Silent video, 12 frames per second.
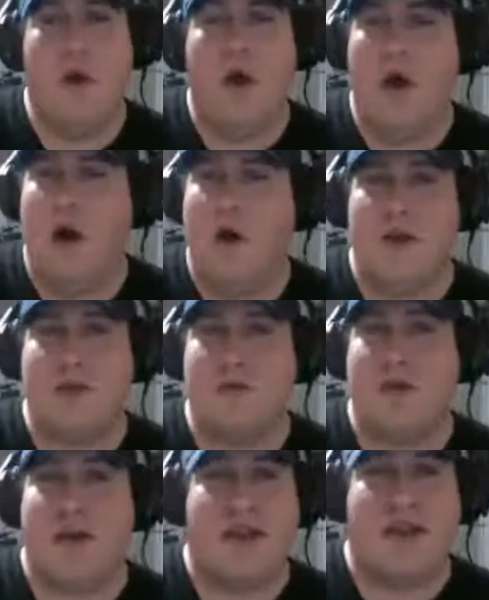Oh, that's
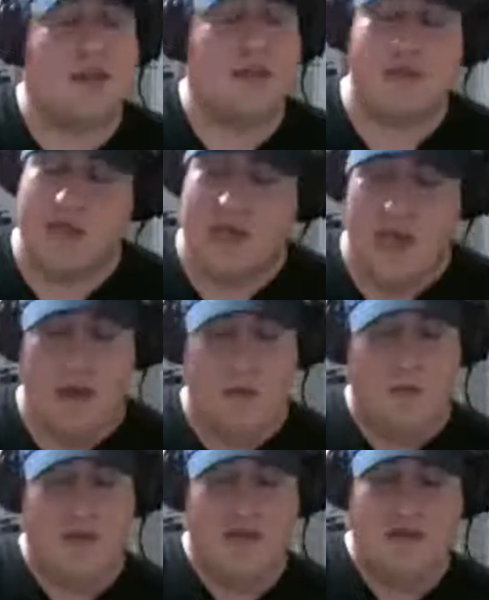right.
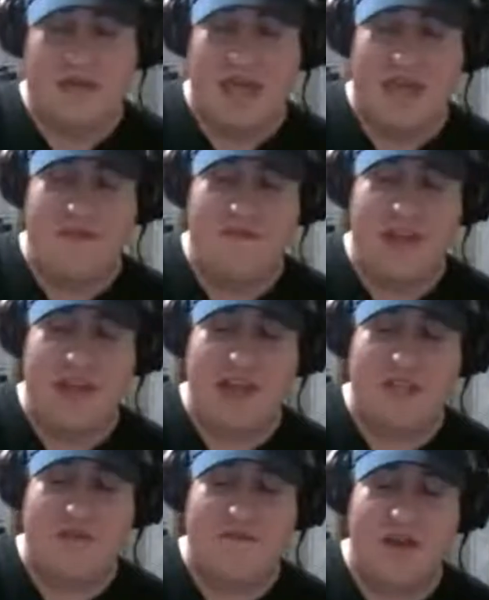With TV, it's
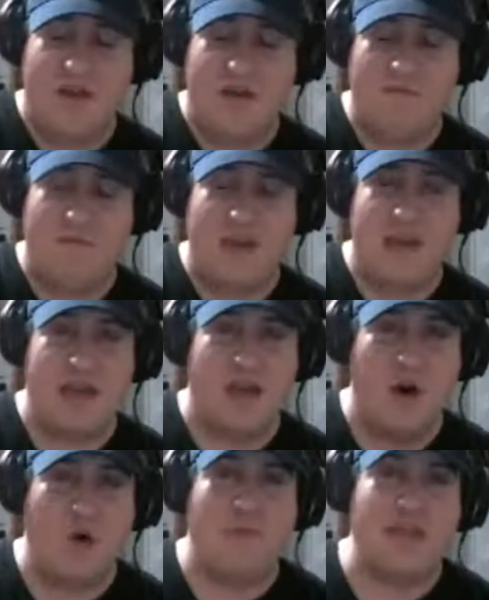a very big
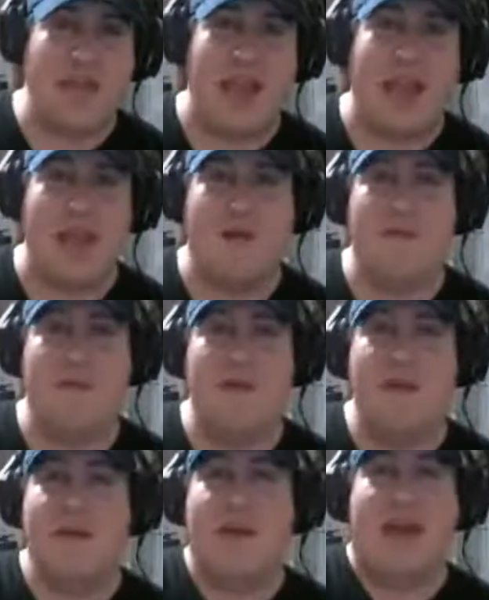open game,
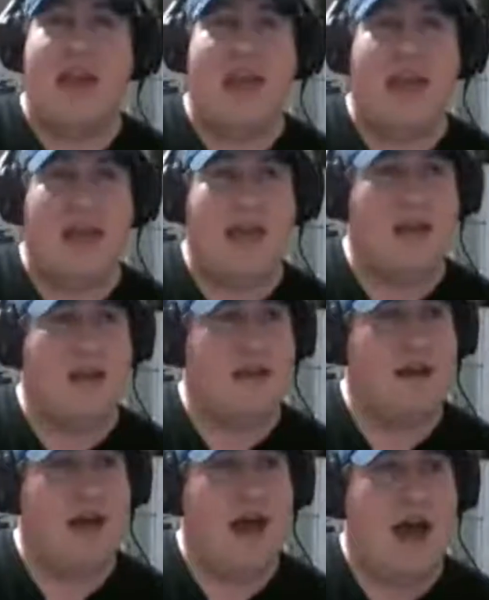and
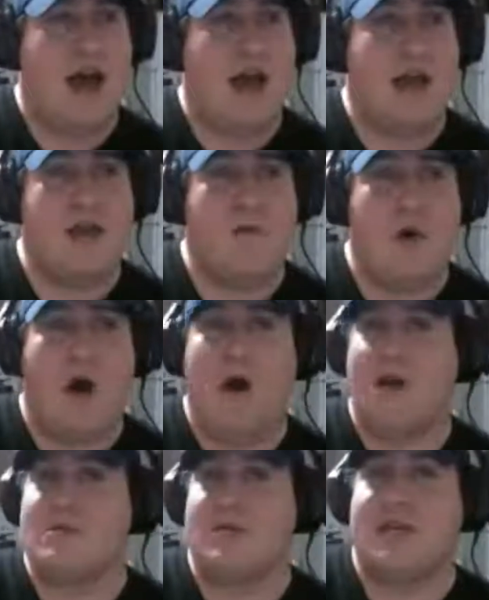I
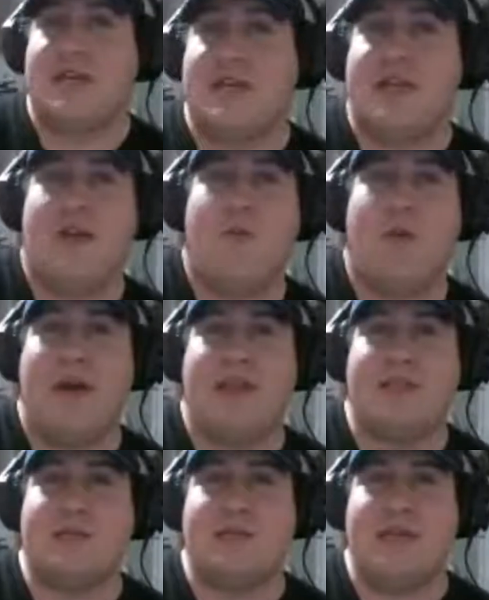honestly cannot
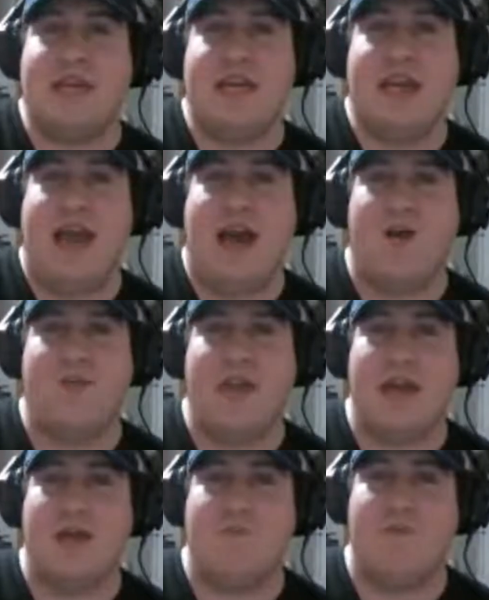wait to see
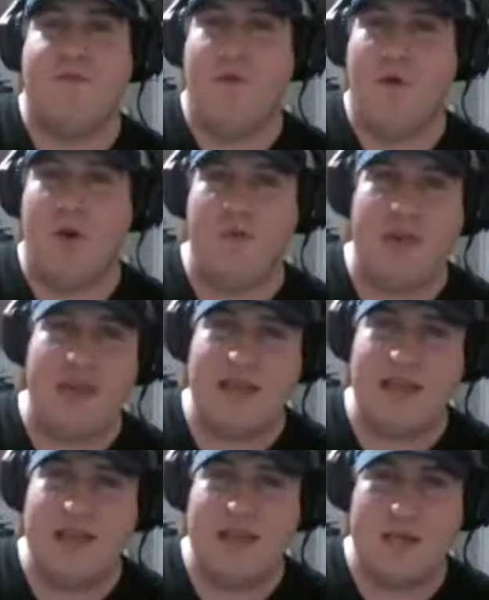how they perform
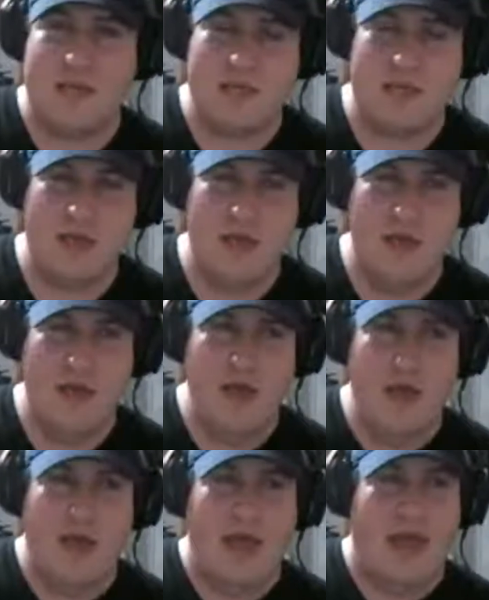in this,
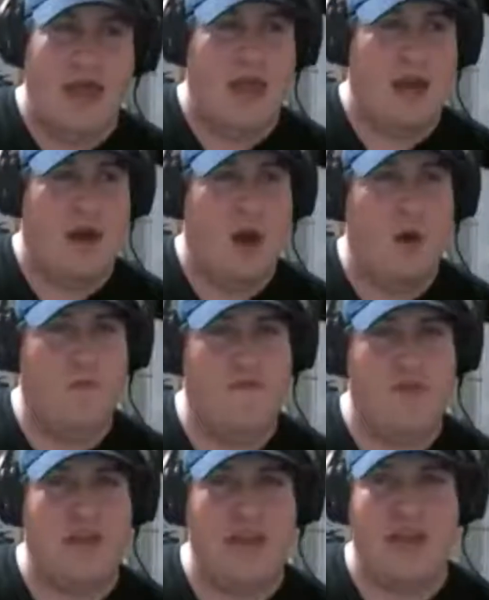and
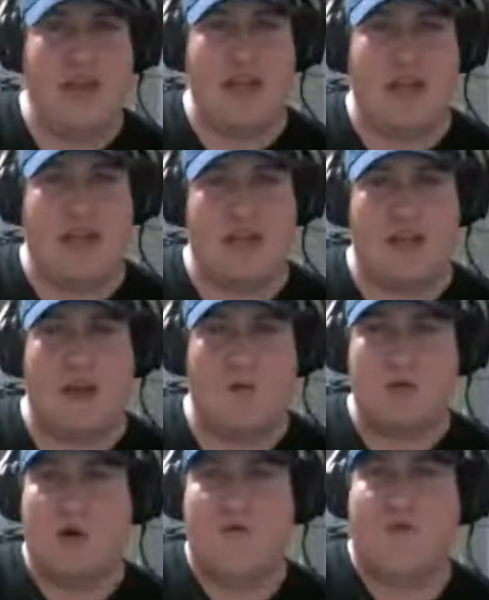hopefully it
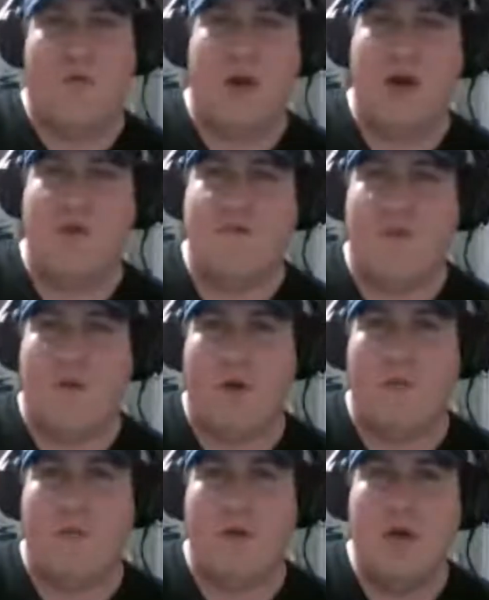goes over well
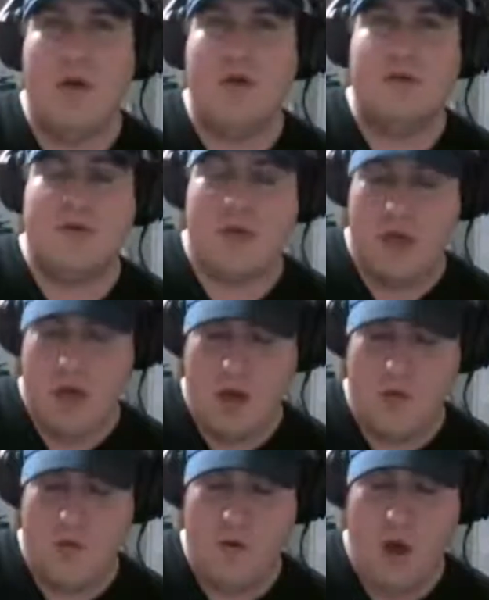for them.
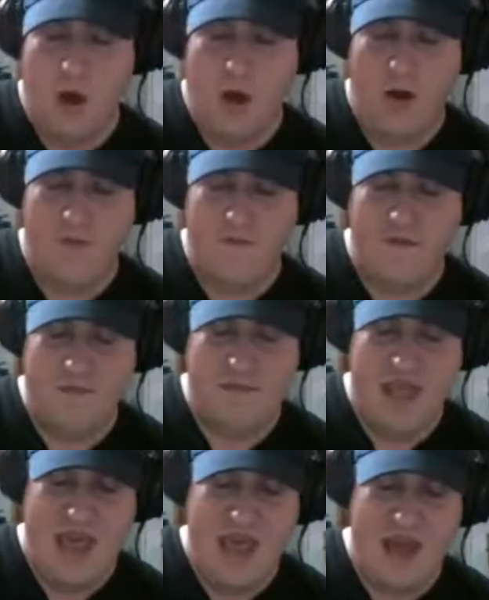So on
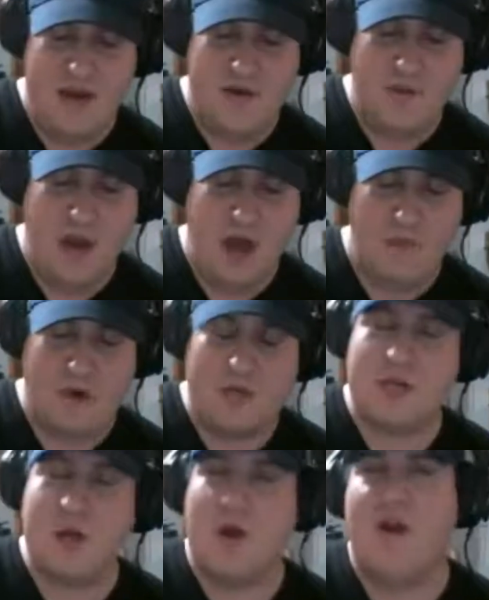from that,
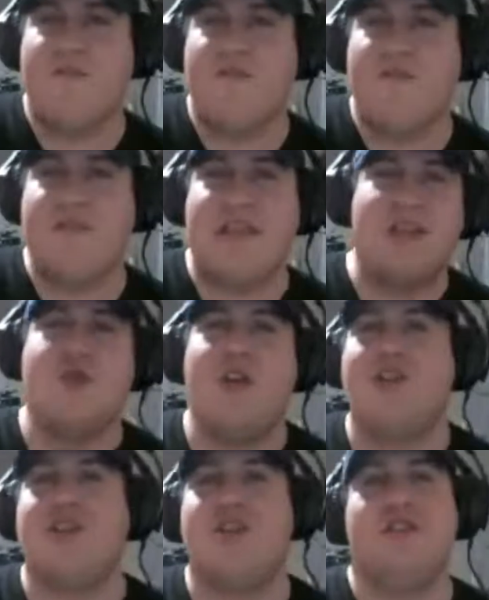I'm going to start off with the
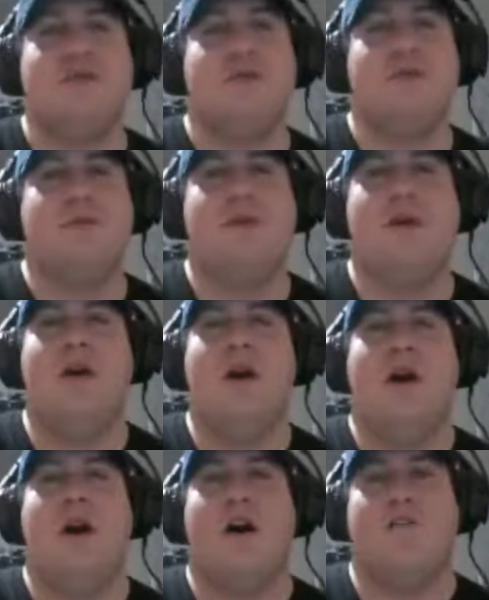introductions
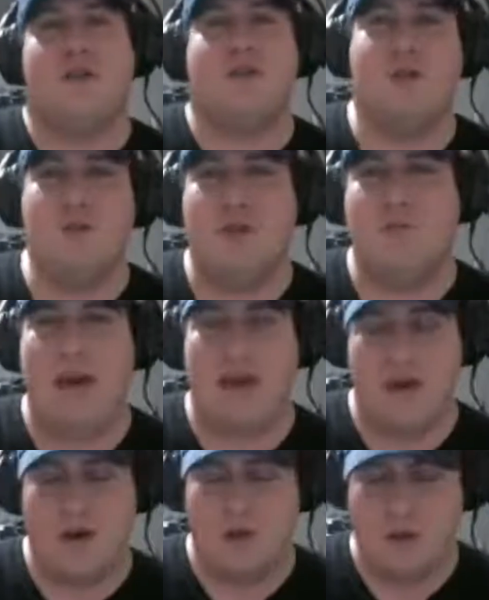of our two
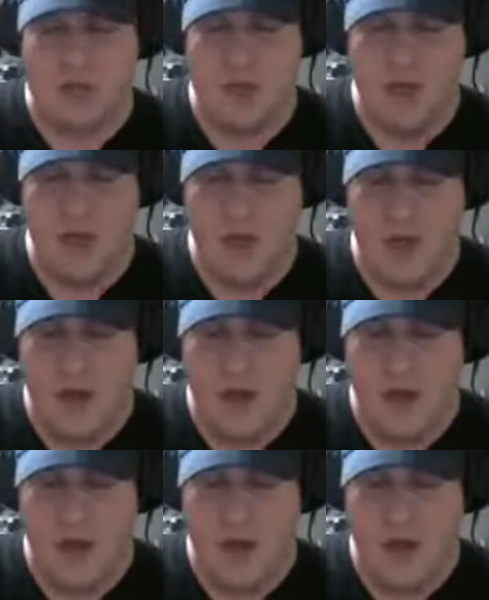competitors.